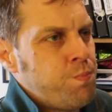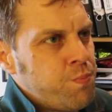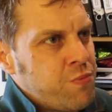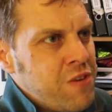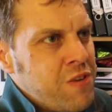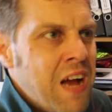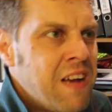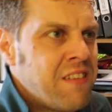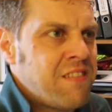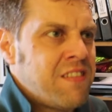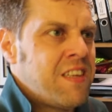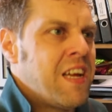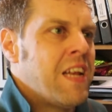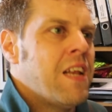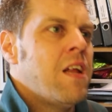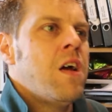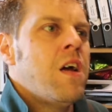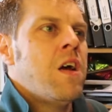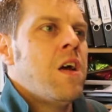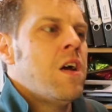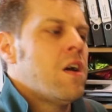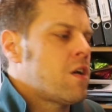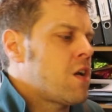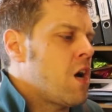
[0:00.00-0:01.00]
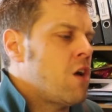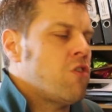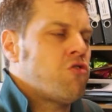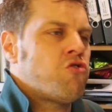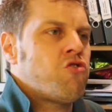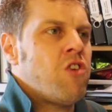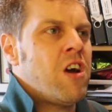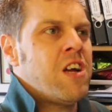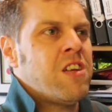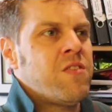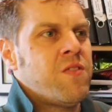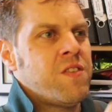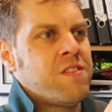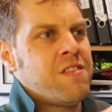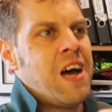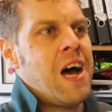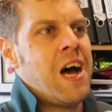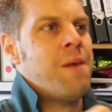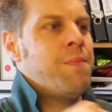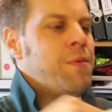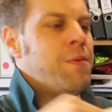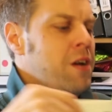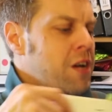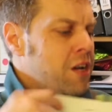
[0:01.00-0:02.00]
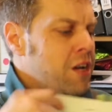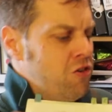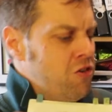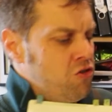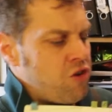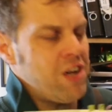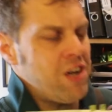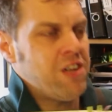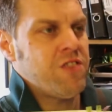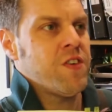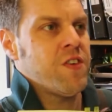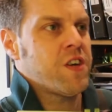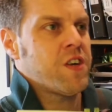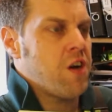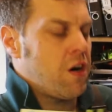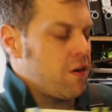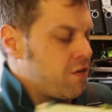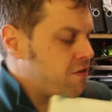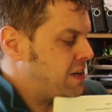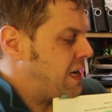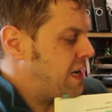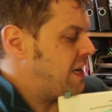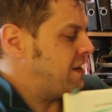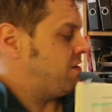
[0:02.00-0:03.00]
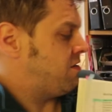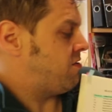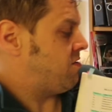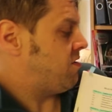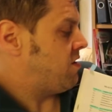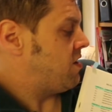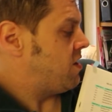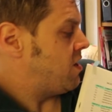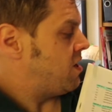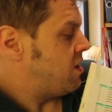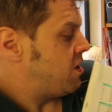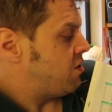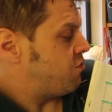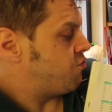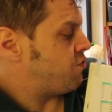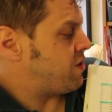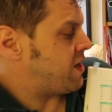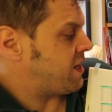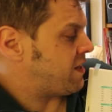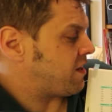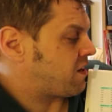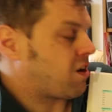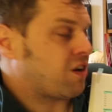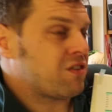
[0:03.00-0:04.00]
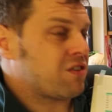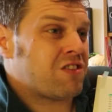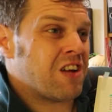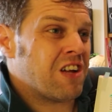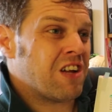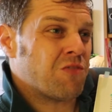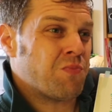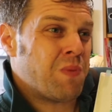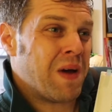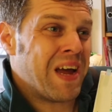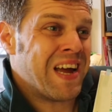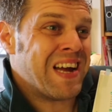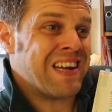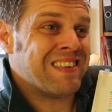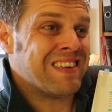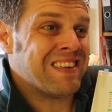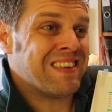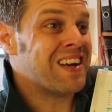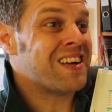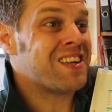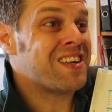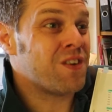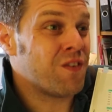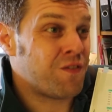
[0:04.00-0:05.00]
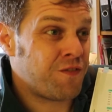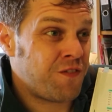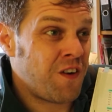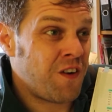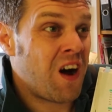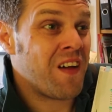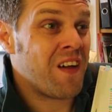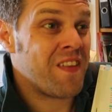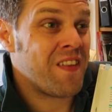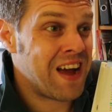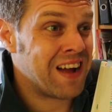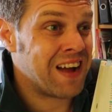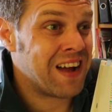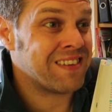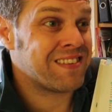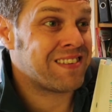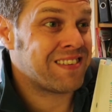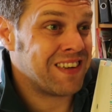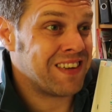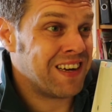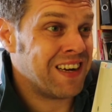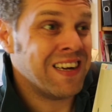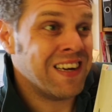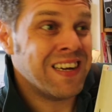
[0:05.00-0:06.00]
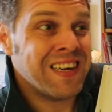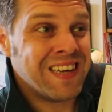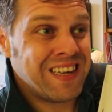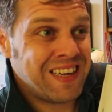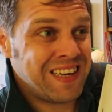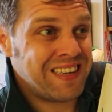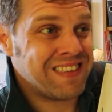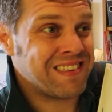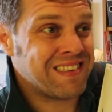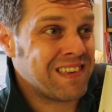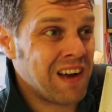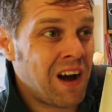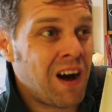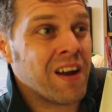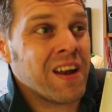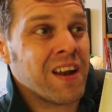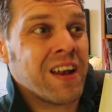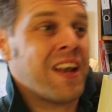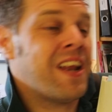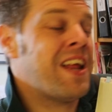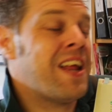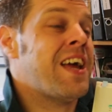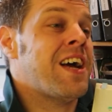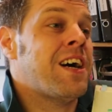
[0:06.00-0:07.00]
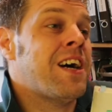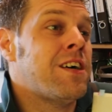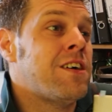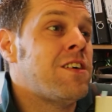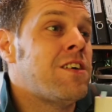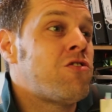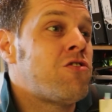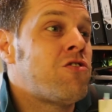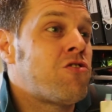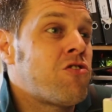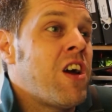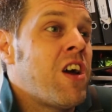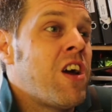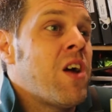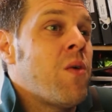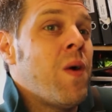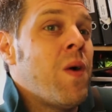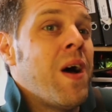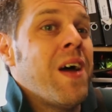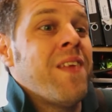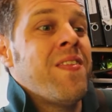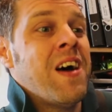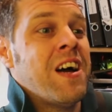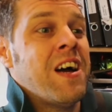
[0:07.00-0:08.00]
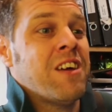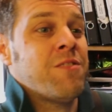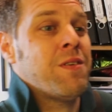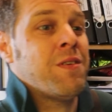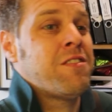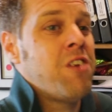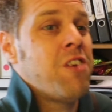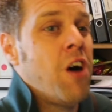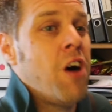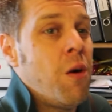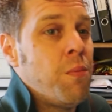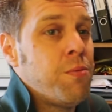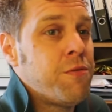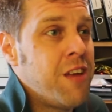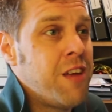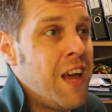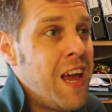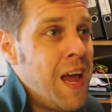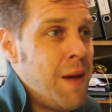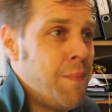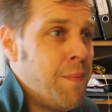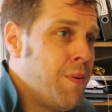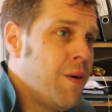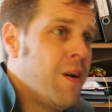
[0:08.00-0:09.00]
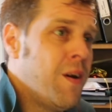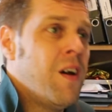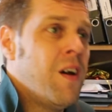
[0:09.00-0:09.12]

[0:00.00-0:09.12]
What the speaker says: testing. Go straight to a tab, straight to the contents, read the contents page, you'll find the answer is guarded in here straight away. And that is my top tip